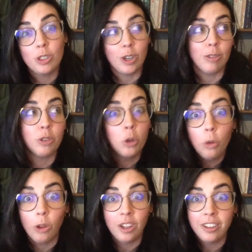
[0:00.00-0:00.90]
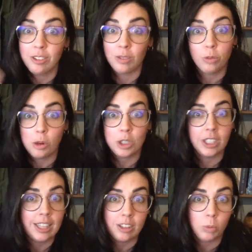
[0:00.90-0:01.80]
turf cool, because unfortunately
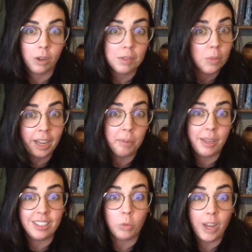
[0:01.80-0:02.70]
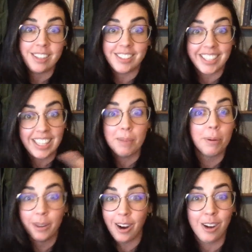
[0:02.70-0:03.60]
that's one of the recommended ways to keep
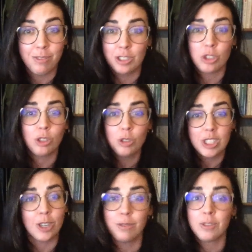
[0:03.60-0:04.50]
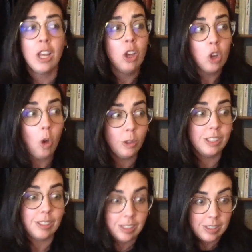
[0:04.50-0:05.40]
artificial turf cold
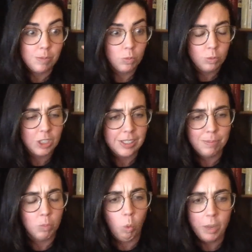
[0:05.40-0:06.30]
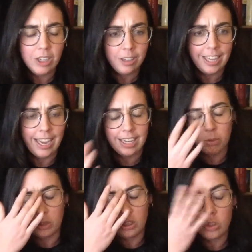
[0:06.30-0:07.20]
is to irrigate it,
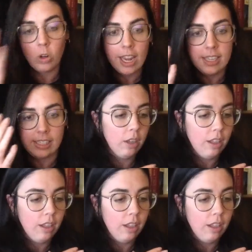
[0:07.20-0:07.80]
which is crazy.